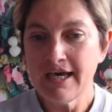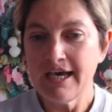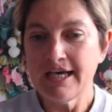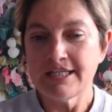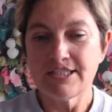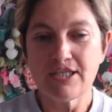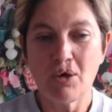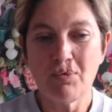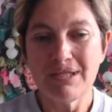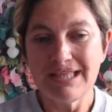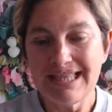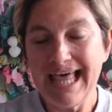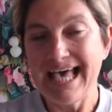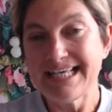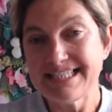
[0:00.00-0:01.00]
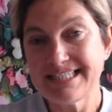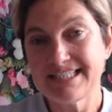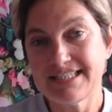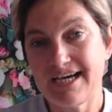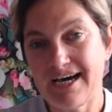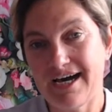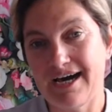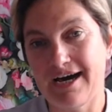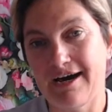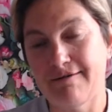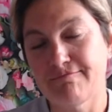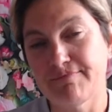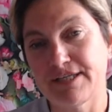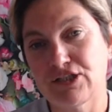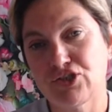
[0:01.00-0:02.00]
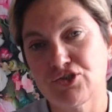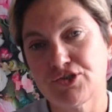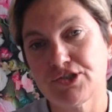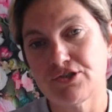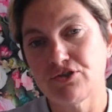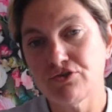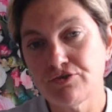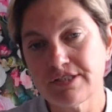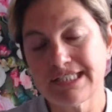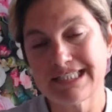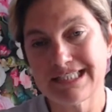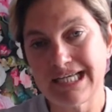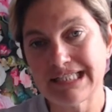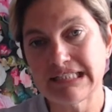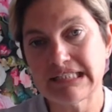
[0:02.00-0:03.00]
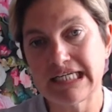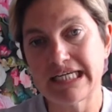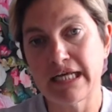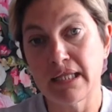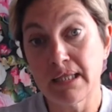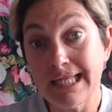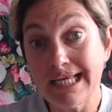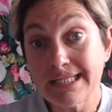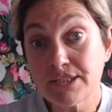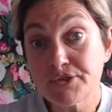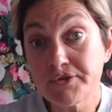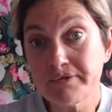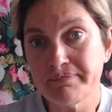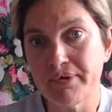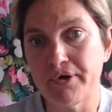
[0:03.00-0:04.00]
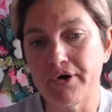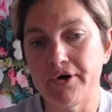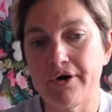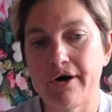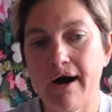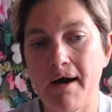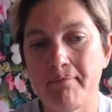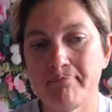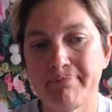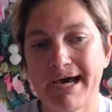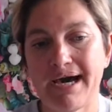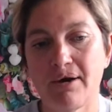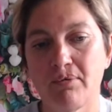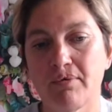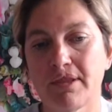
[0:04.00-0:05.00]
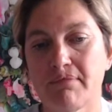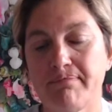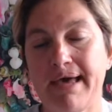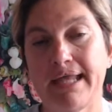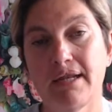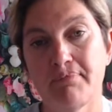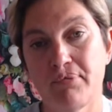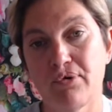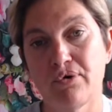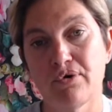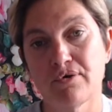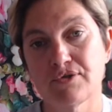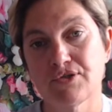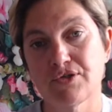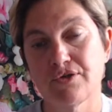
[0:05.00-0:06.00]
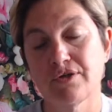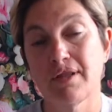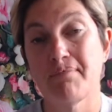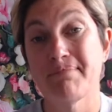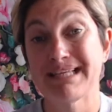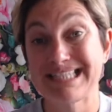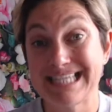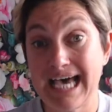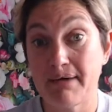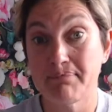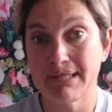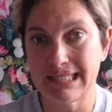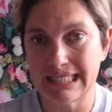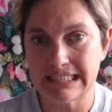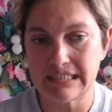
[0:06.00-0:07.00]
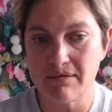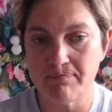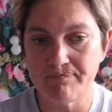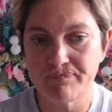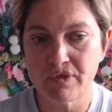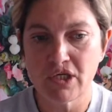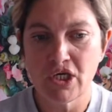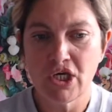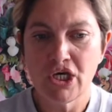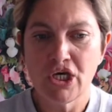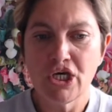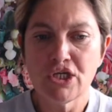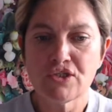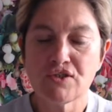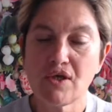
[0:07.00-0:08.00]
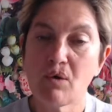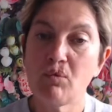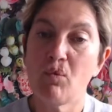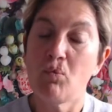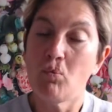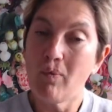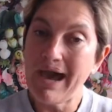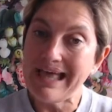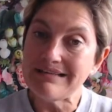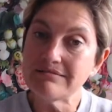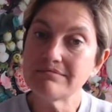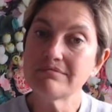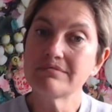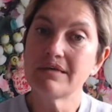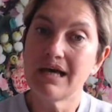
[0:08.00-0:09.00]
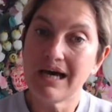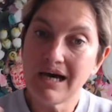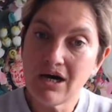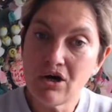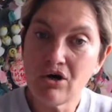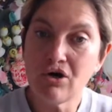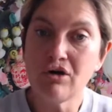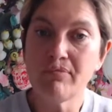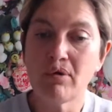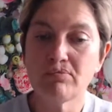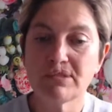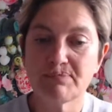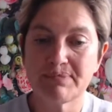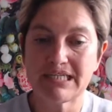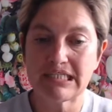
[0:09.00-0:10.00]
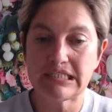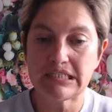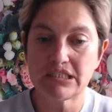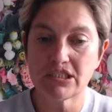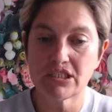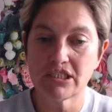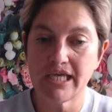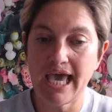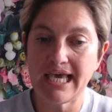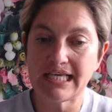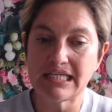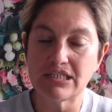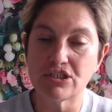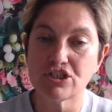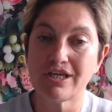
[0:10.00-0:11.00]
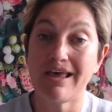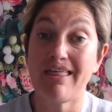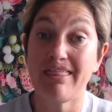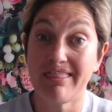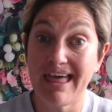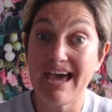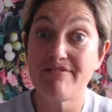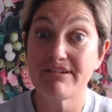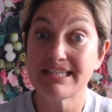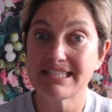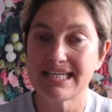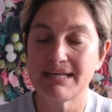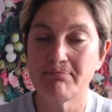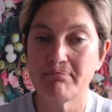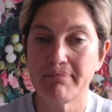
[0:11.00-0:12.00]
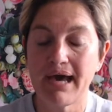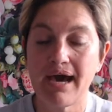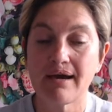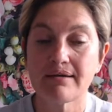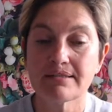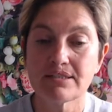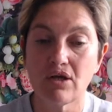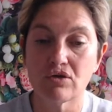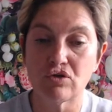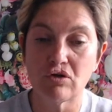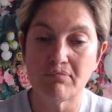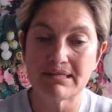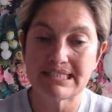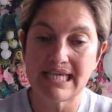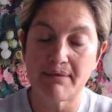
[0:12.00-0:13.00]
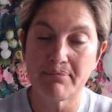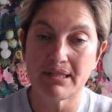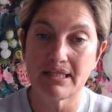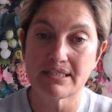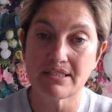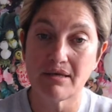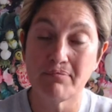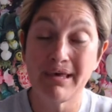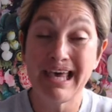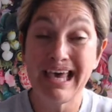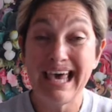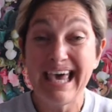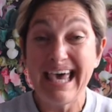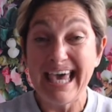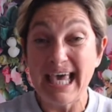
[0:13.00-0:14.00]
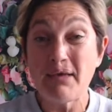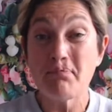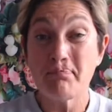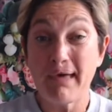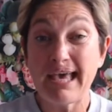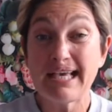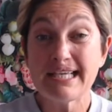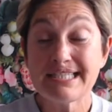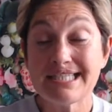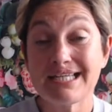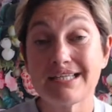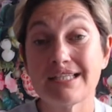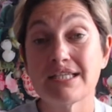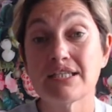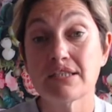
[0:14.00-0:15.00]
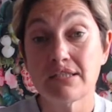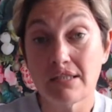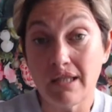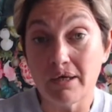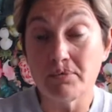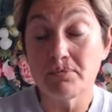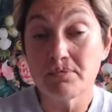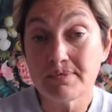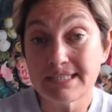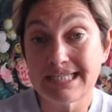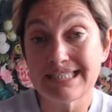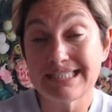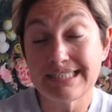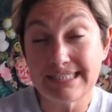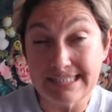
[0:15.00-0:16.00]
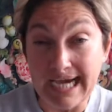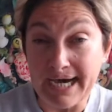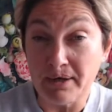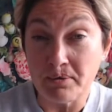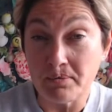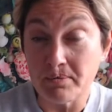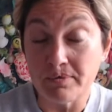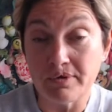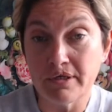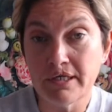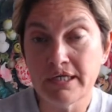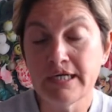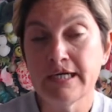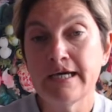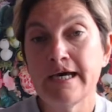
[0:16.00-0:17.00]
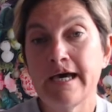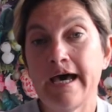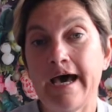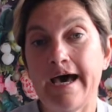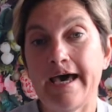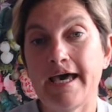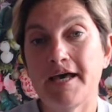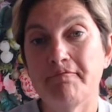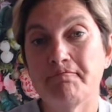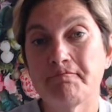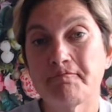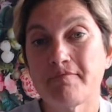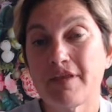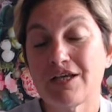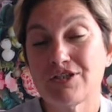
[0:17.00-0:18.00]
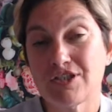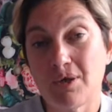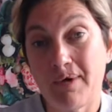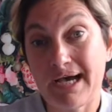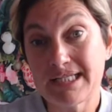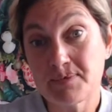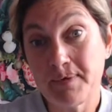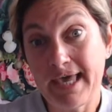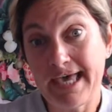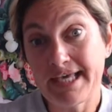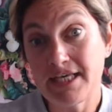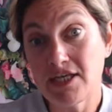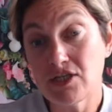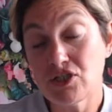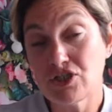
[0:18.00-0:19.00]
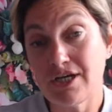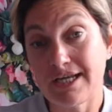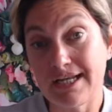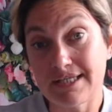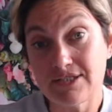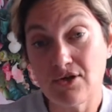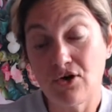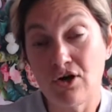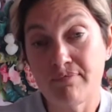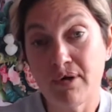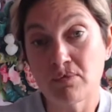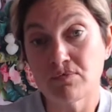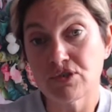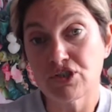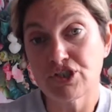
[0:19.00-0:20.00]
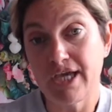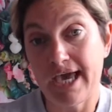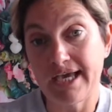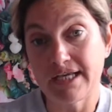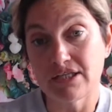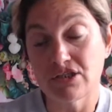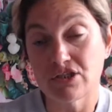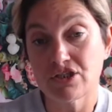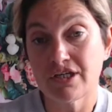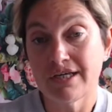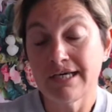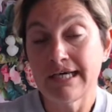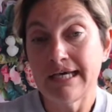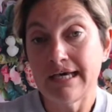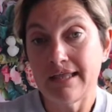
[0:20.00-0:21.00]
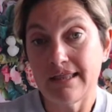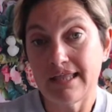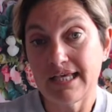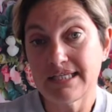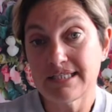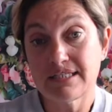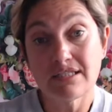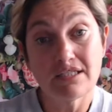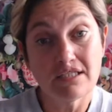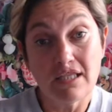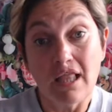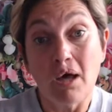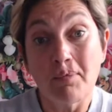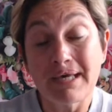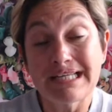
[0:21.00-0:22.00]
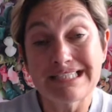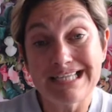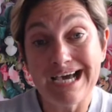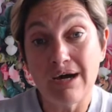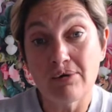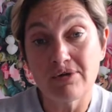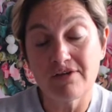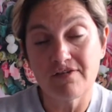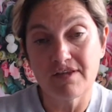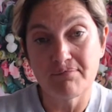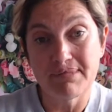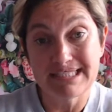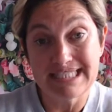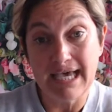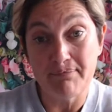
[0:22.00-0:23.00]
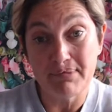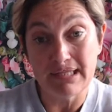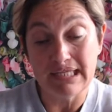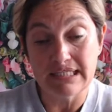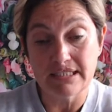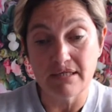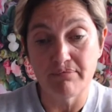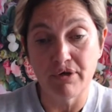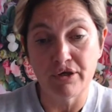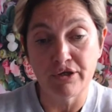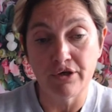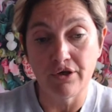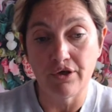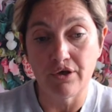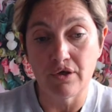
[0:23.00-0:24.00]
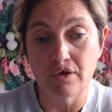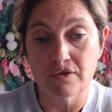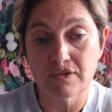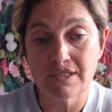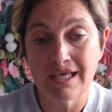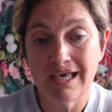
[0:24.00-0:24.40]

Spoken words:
So let's start with just understanding a little more about the menopausal metabolism. So when our hormones begin to change, there is an impact on your metabolism. It basically slows it down. So as we age and as hormones change, this slowing down of the metabolism occurs.